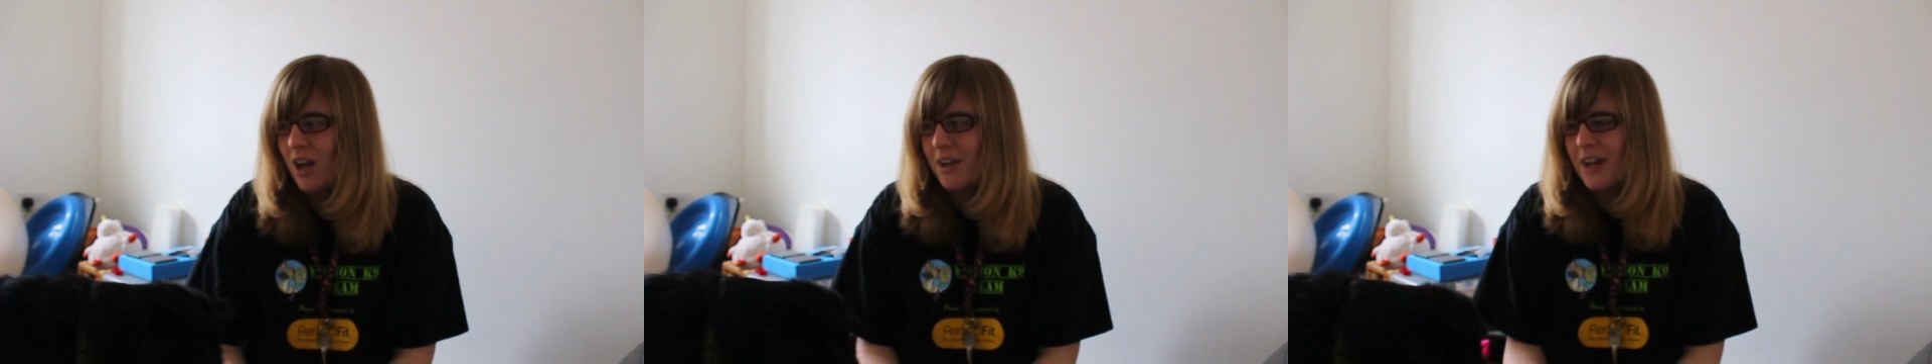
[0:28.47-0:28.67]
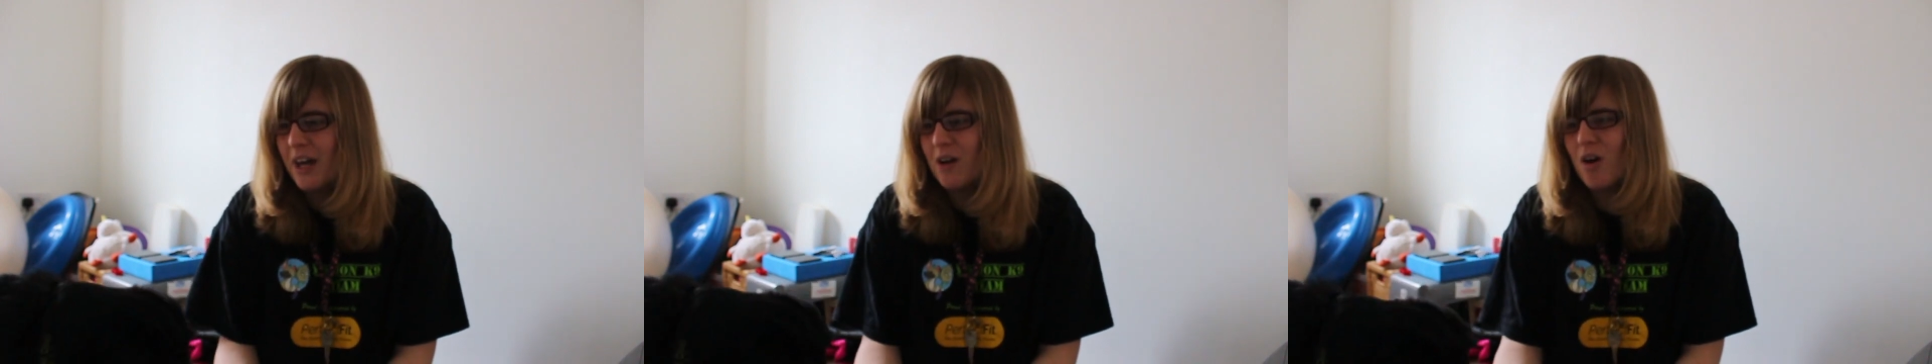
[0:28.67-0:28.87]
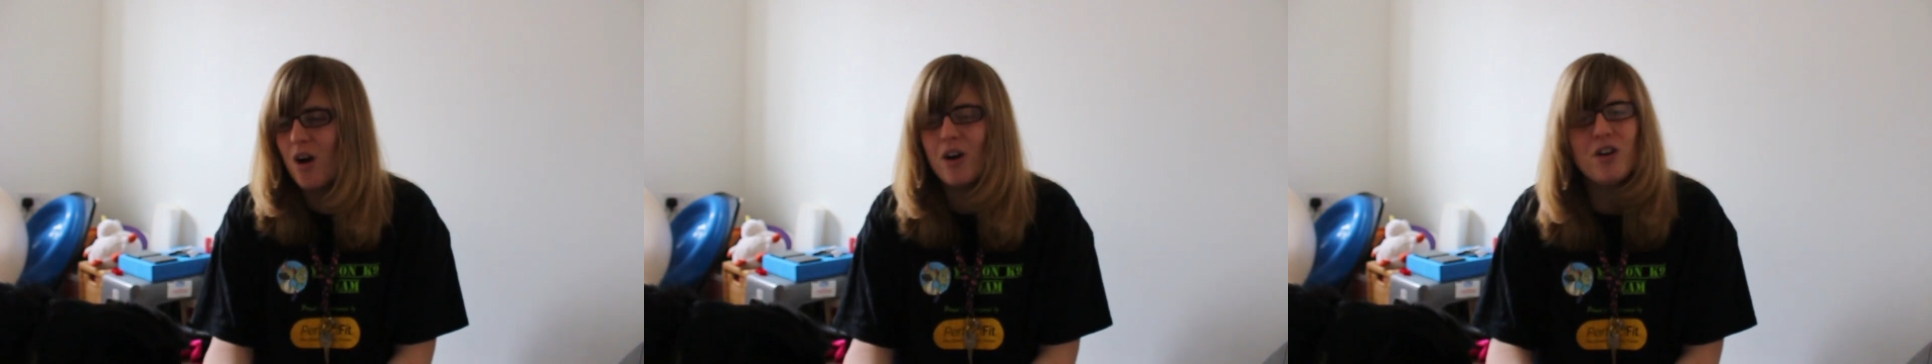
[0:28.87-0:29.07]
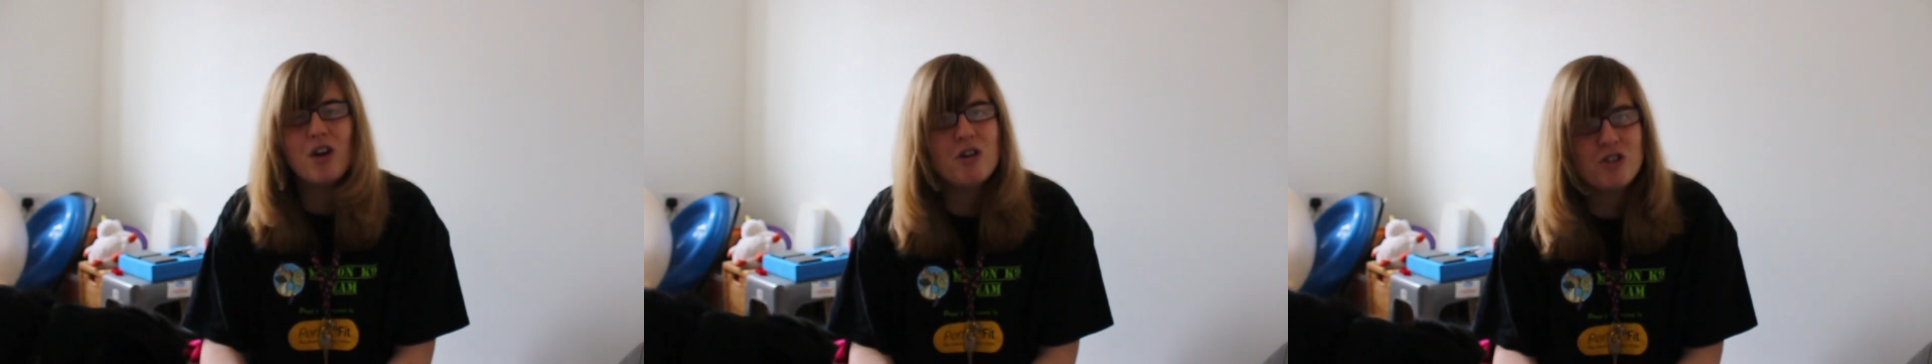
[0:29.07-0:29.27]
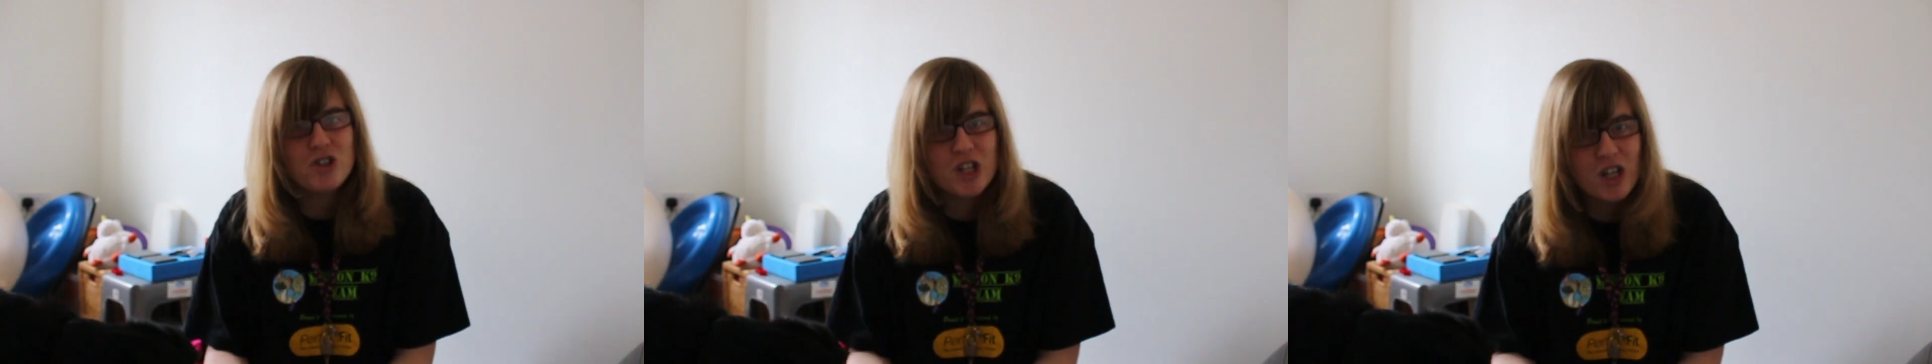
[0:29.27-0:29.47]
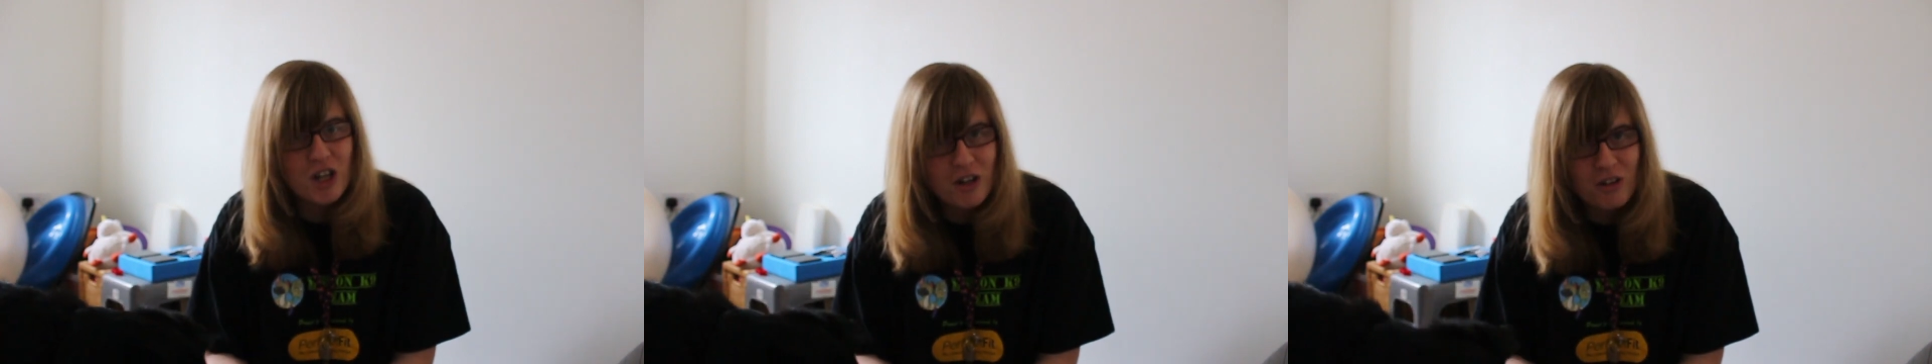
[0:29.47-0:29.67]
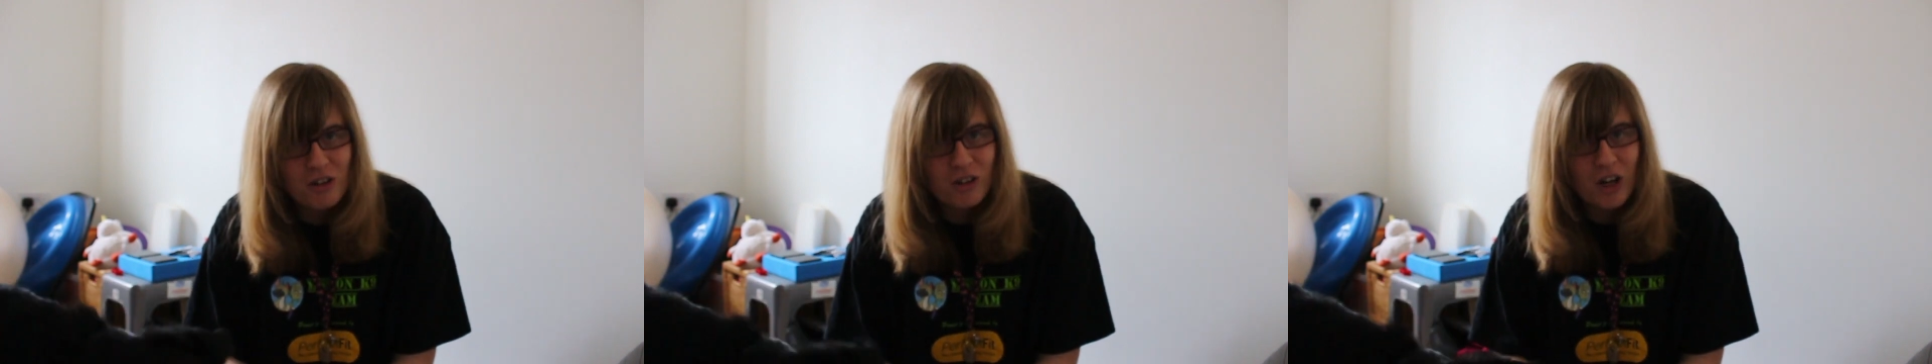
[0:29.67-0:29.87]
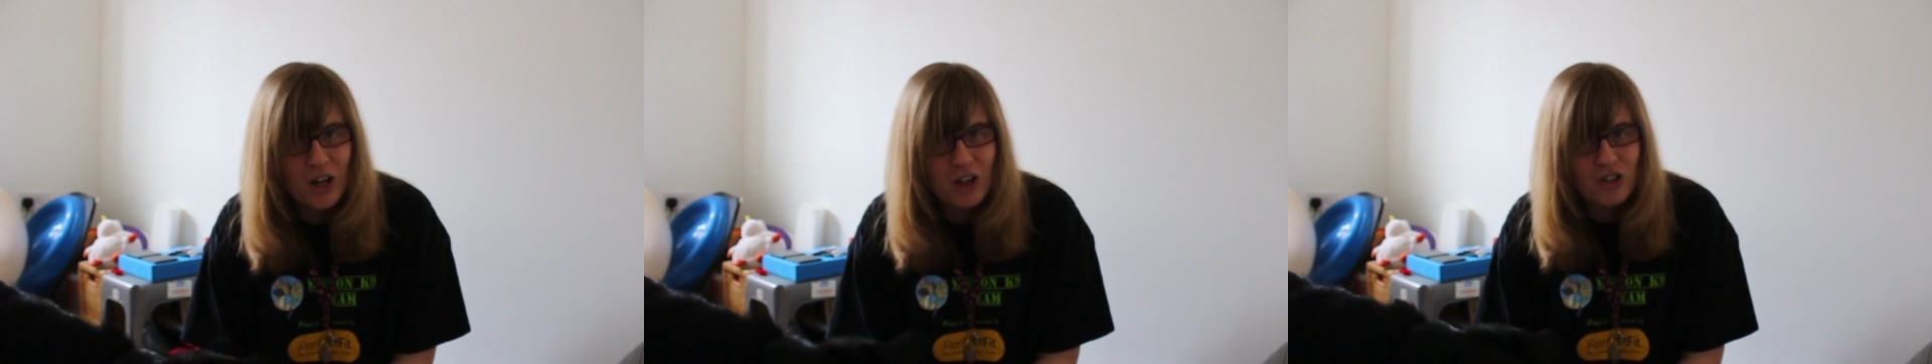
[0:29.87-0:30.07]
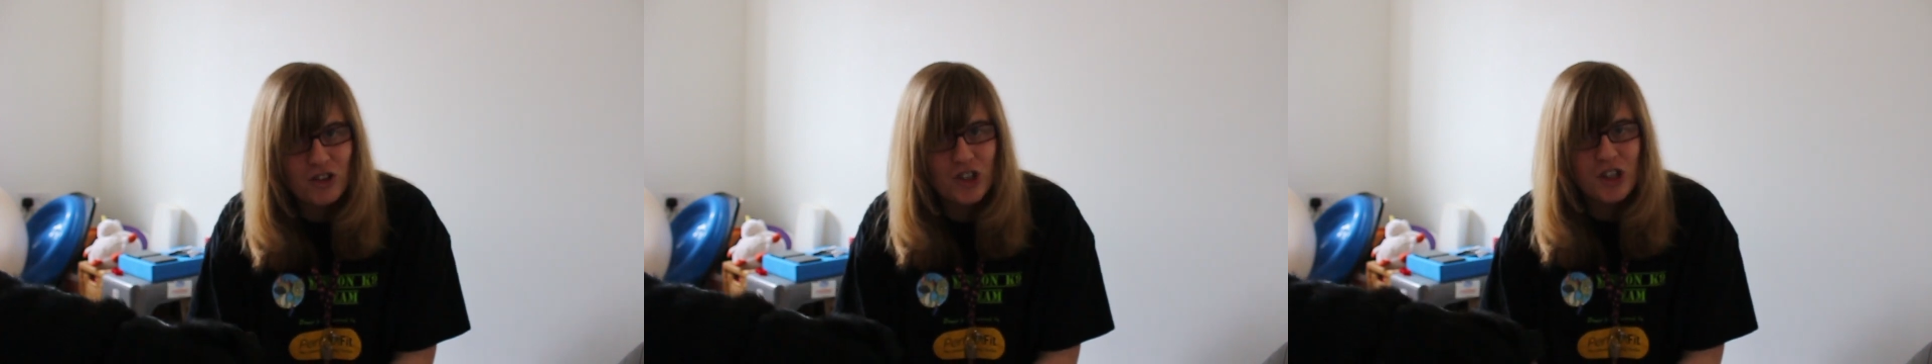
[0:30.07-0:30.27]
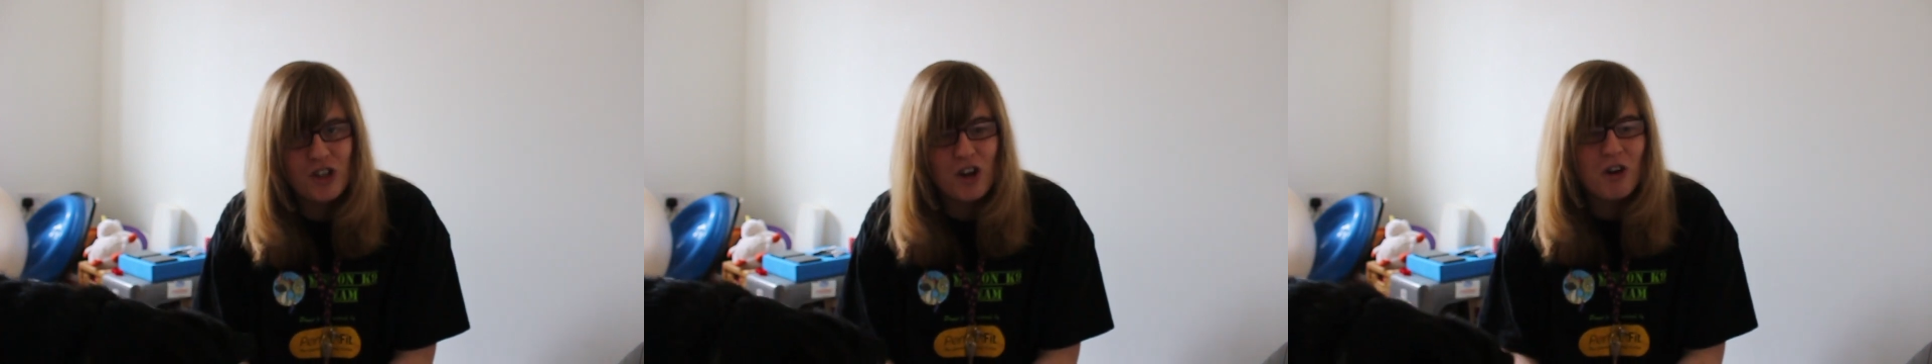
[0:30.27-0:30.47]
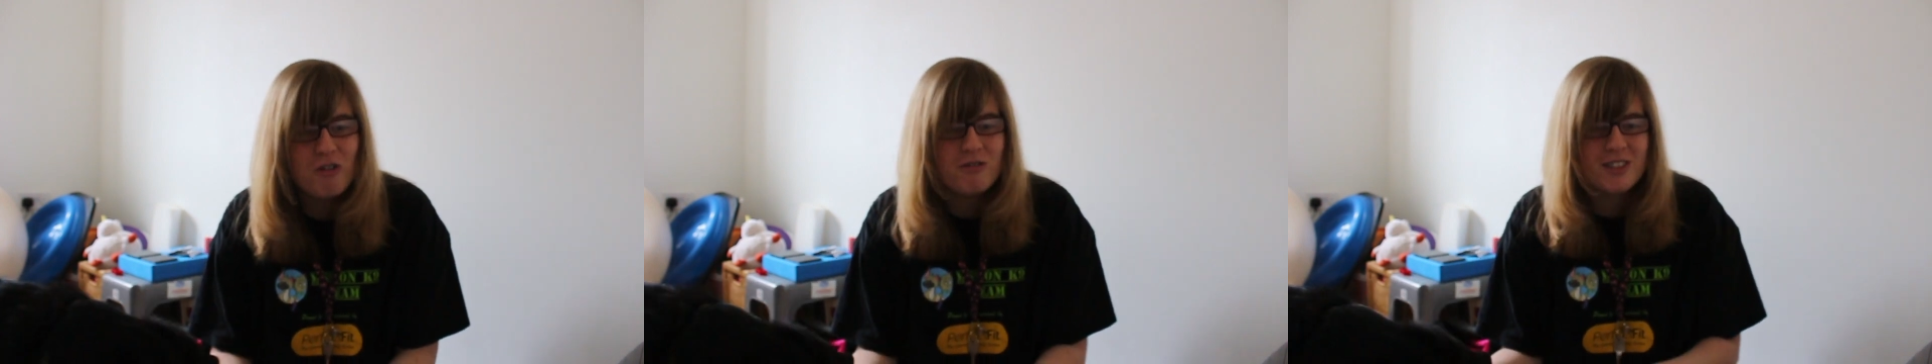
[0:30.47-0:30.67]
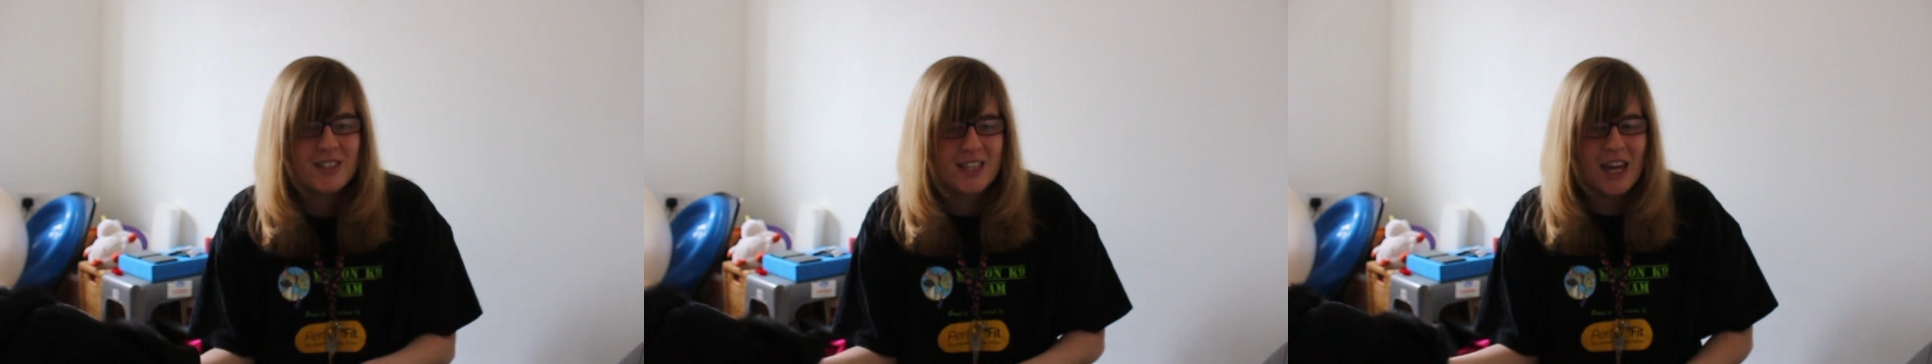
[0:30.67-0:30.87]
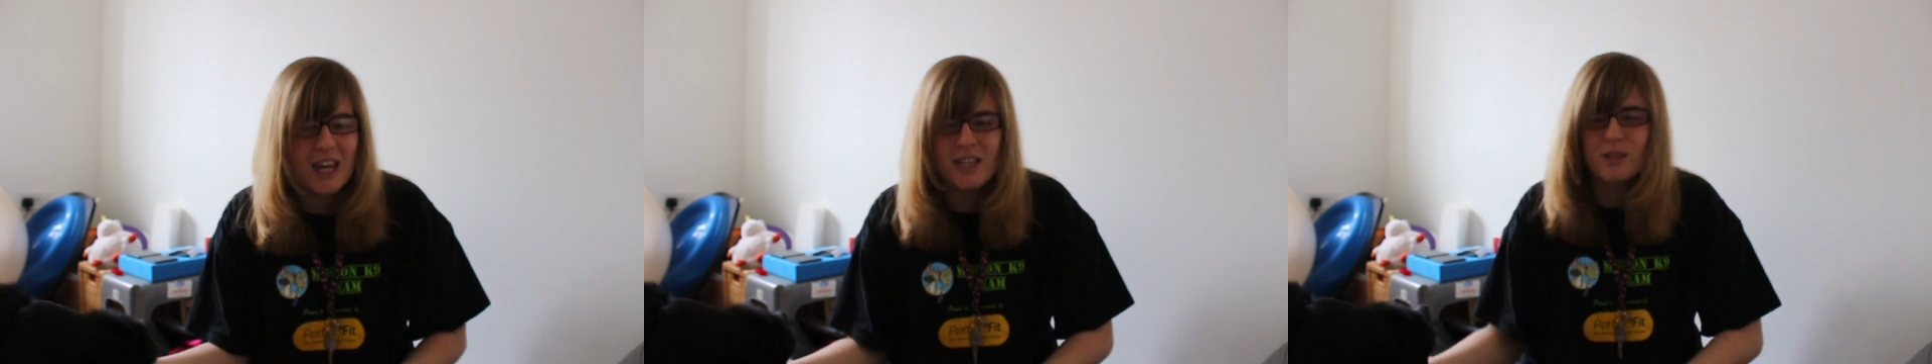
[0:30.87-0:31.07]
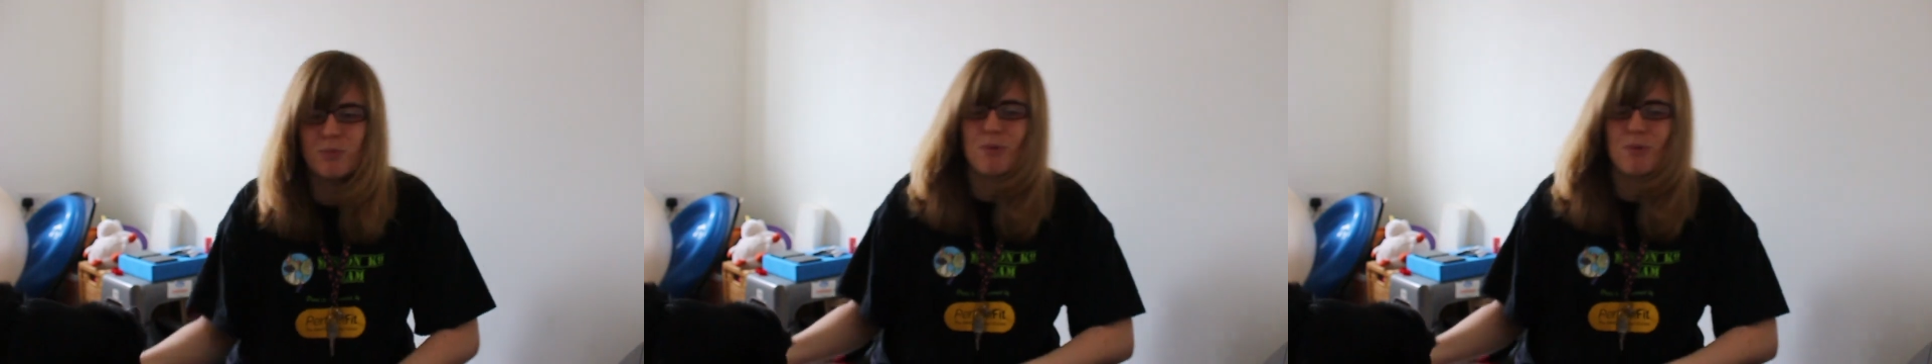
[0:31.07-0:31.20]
now I know she knows it,